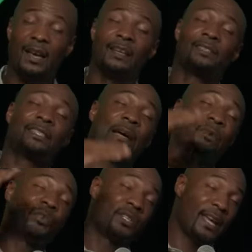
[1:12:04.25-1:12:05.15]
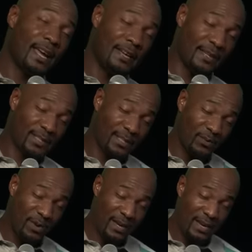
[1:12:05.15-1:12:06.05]
Simultaneously,
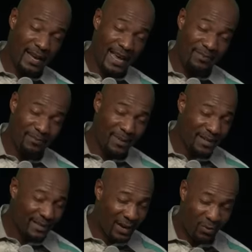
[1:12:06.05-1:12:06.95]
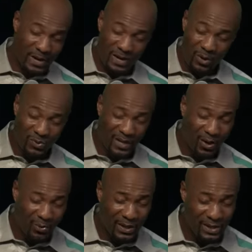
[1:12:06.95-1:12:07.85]
we admit that we know that
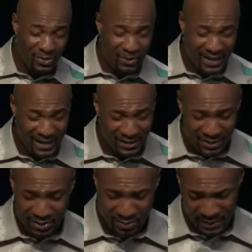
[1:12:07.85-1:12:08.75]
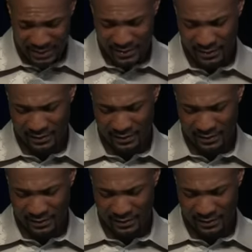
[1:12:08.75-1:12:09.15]
only you can do it.